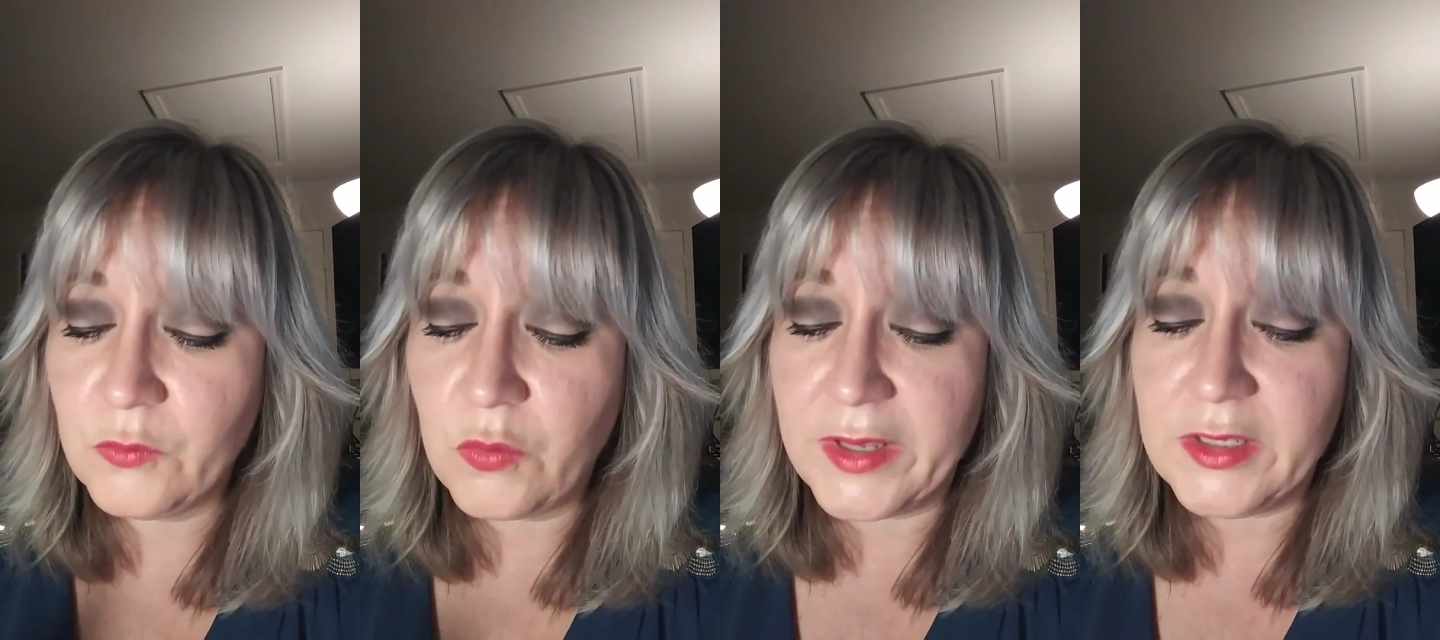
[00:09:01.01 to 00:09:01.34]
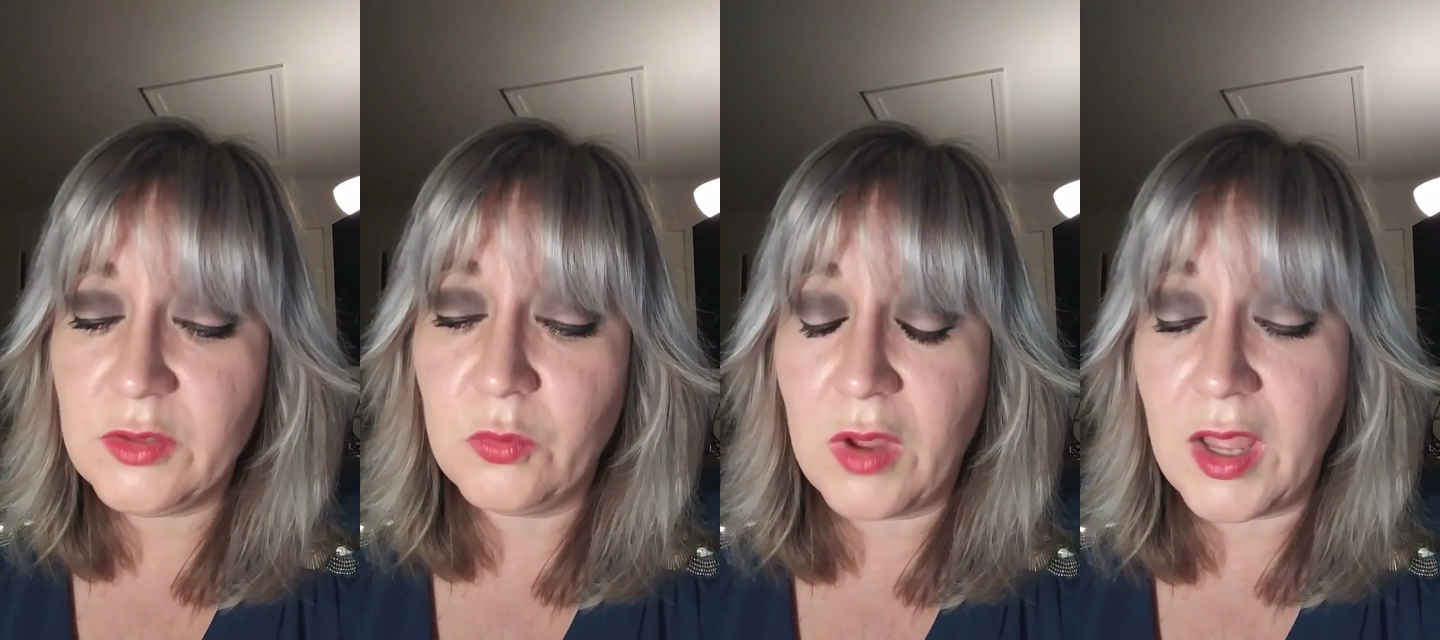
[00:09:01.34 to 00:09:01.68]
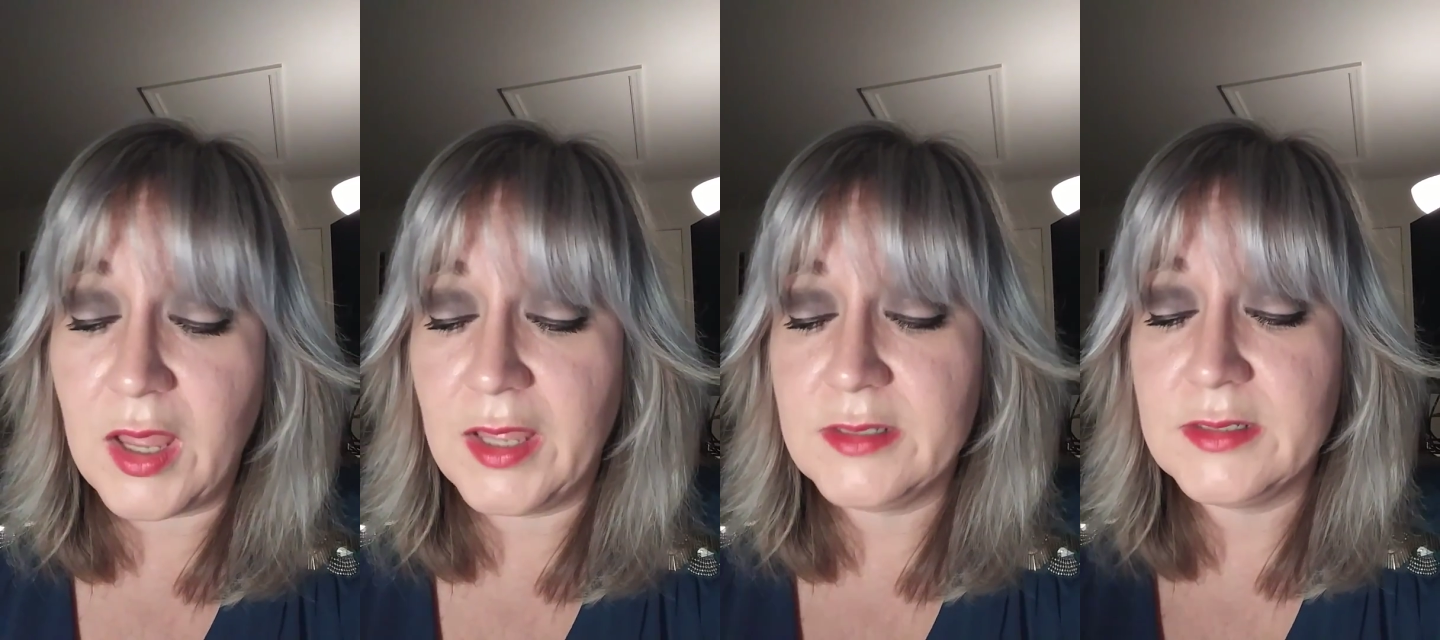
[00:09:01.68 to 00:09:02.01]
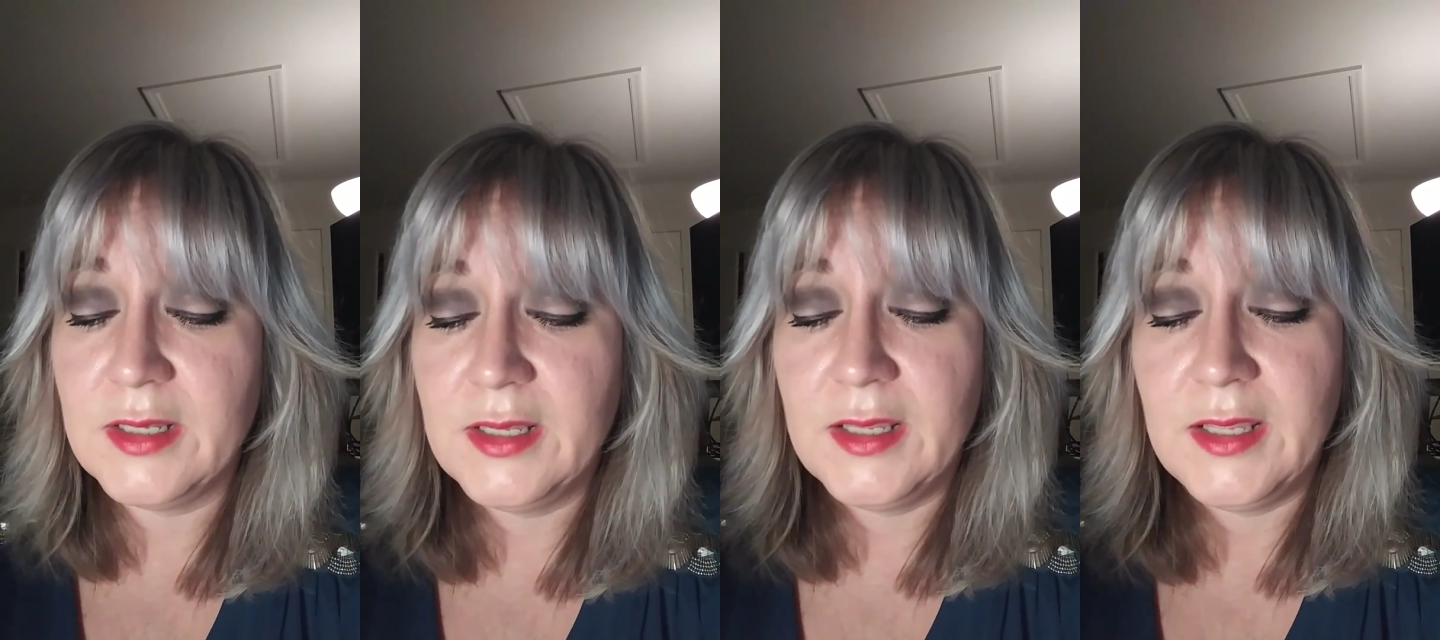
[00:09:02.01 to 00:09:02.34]
what you want
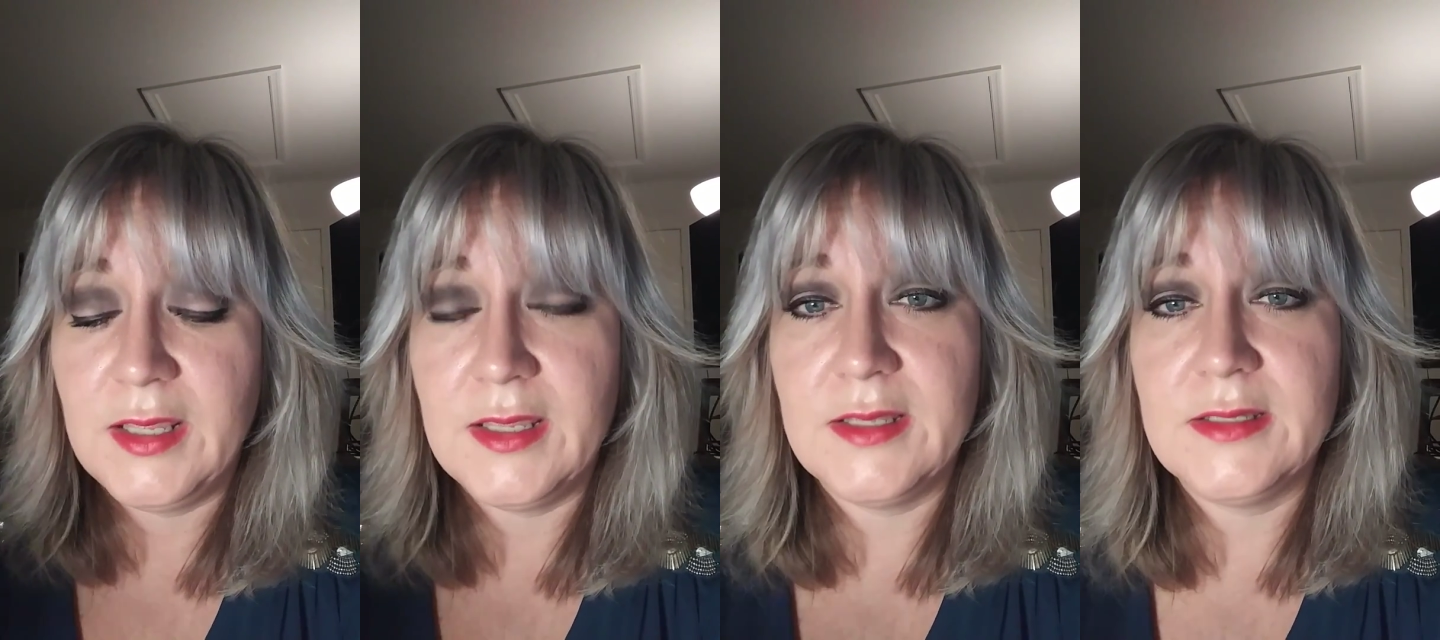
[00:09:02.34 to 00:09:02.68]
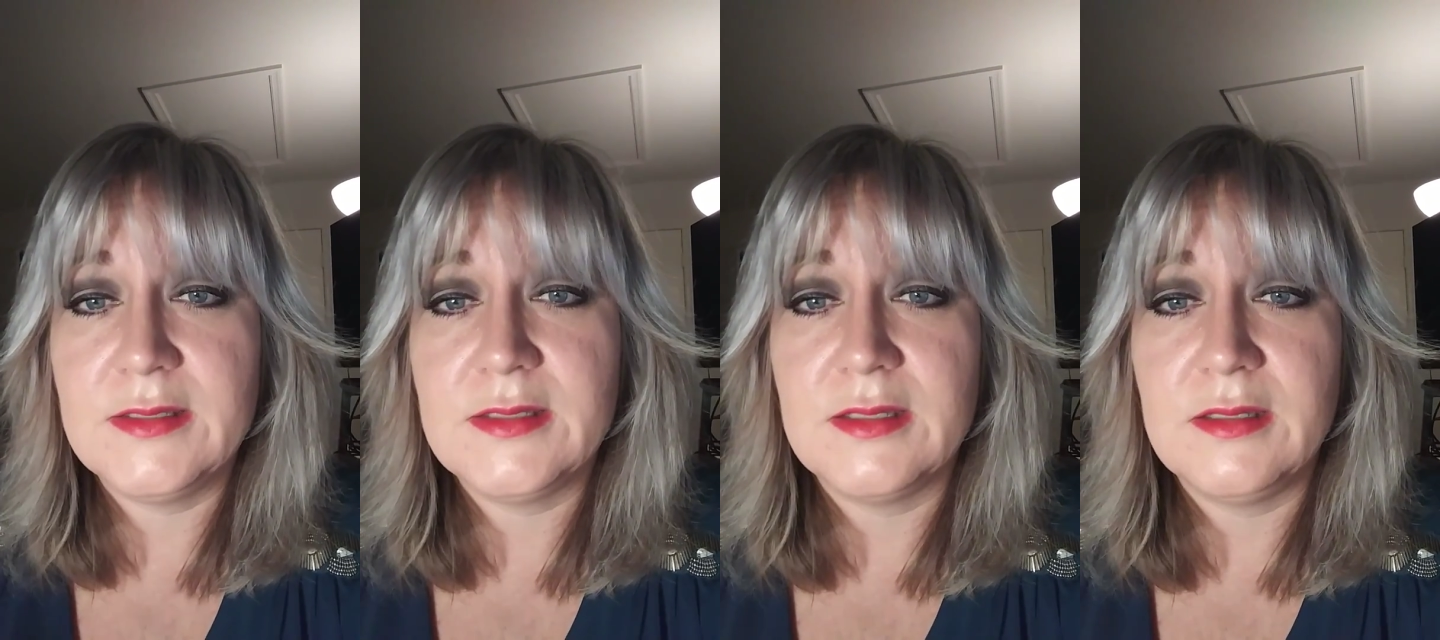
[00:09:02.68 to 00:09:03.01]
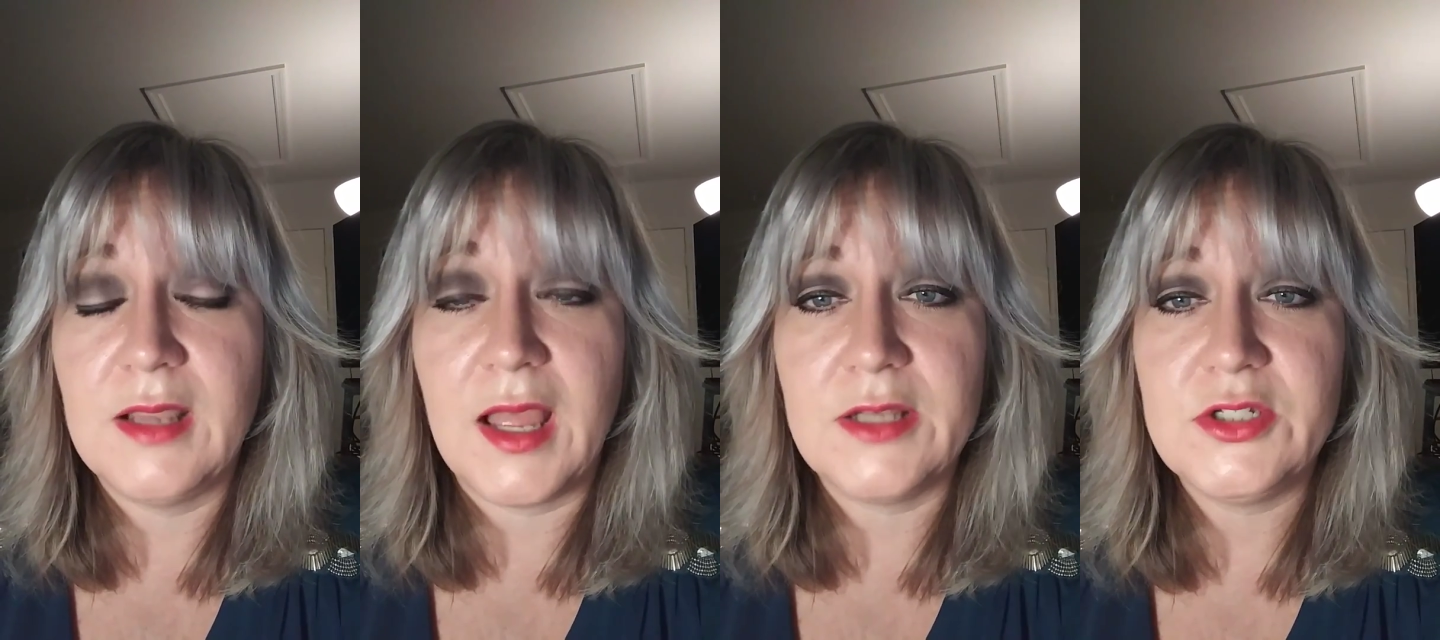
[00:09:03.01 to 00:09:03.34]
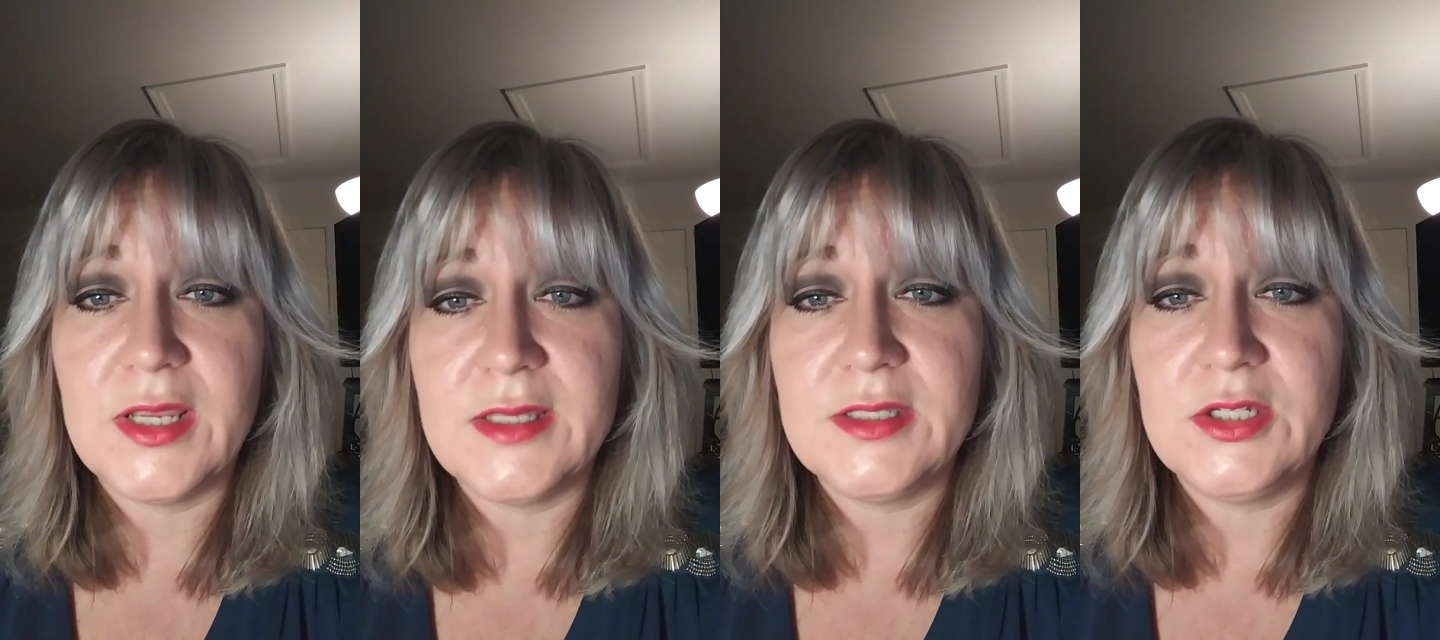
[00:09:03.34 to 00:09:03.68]
is not just